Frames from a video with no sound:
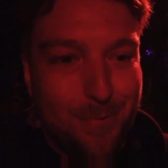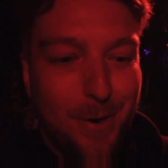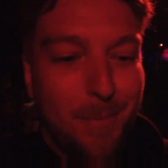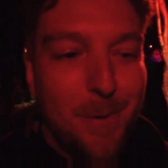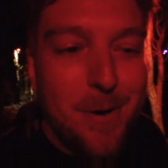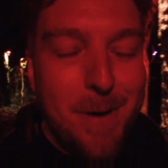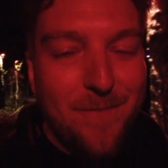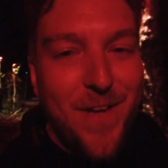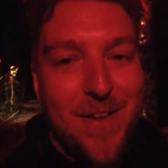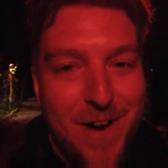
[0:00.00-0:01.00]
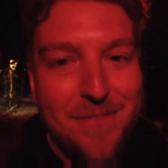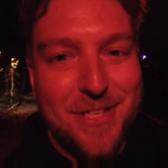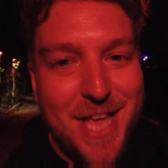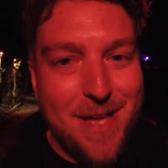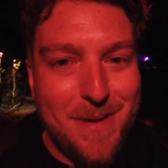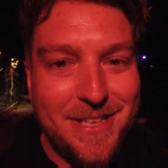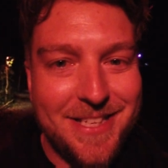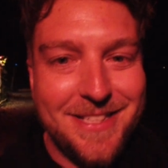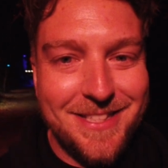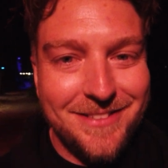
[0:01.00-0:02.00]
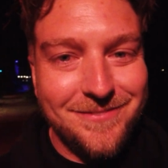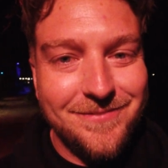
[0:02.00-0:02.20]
Probably one of my favourite ever scare mazes.